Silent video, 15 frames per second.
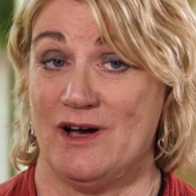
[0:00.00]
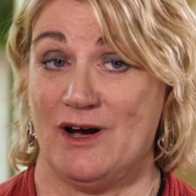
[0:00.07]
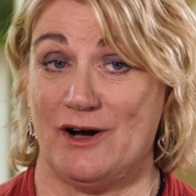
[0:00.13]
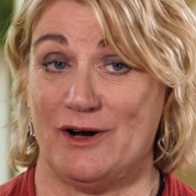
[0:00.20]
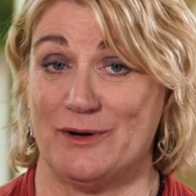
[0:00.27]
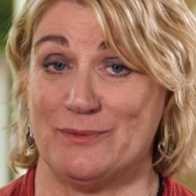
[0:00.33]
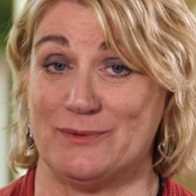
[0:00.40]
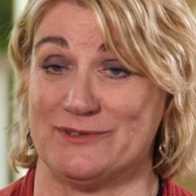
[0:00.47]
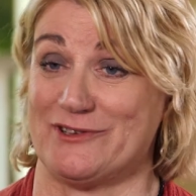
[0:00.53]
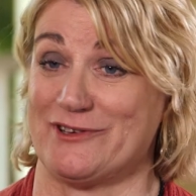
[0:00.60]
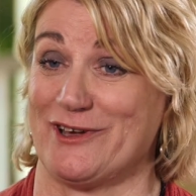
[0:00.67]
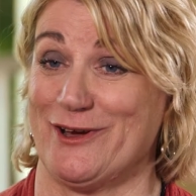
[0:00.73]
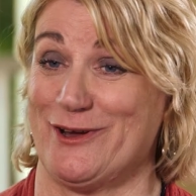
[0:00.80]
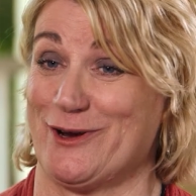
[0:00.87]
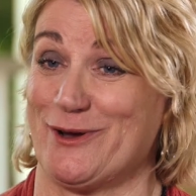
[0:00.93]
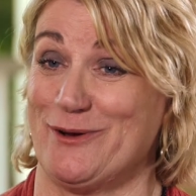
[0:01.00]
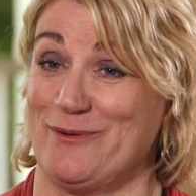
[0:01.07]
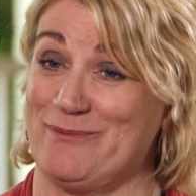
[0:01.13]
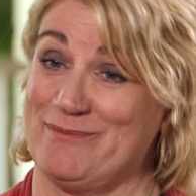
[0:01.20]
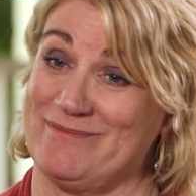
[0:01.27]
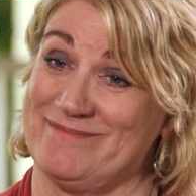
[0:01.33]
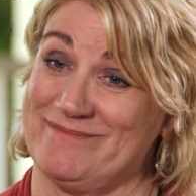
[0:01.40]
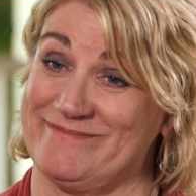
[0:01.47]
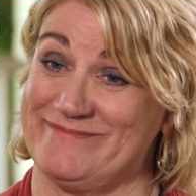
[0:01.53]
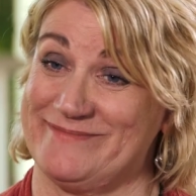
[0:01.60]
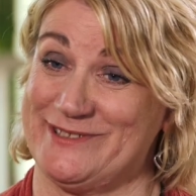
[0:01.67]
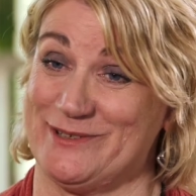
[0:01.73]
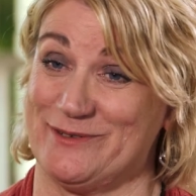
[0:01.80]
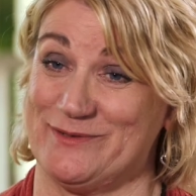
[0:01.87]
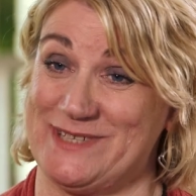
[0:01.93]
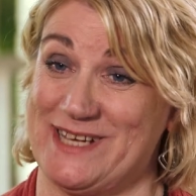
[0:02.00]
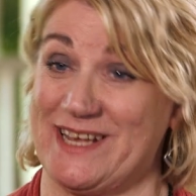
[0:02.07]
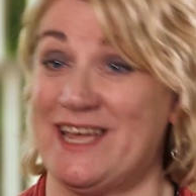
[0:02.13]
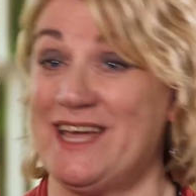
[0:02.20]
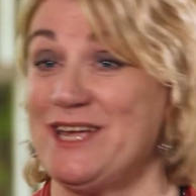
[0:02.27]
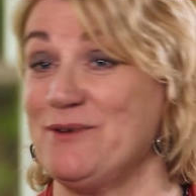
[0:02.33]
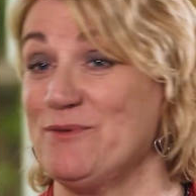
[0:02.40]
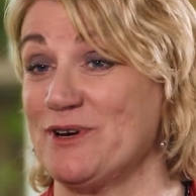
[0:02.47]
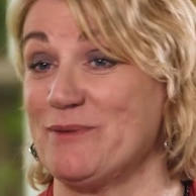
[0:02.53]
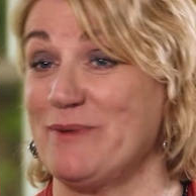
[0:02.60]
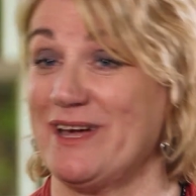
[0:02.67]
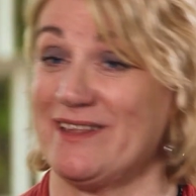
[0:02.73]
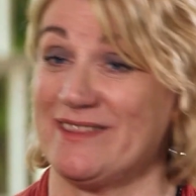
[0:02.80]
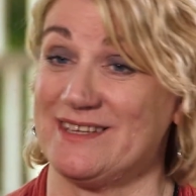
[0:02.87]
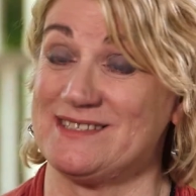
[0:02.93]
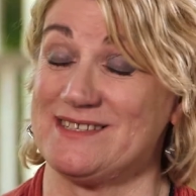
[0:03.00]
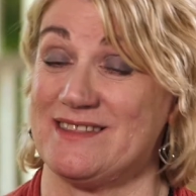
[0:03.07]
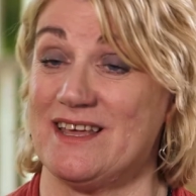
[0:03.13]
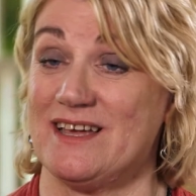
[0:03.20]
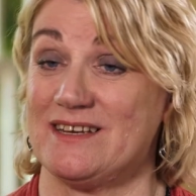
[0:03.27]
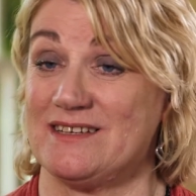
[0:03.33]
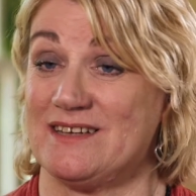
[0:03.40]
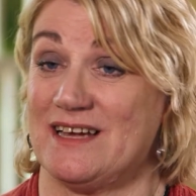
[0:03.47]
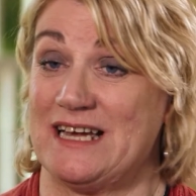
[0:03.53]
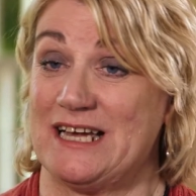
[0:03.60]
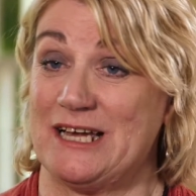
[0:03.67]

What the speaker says: I wasn't going to sort of say, hey, what about this and that.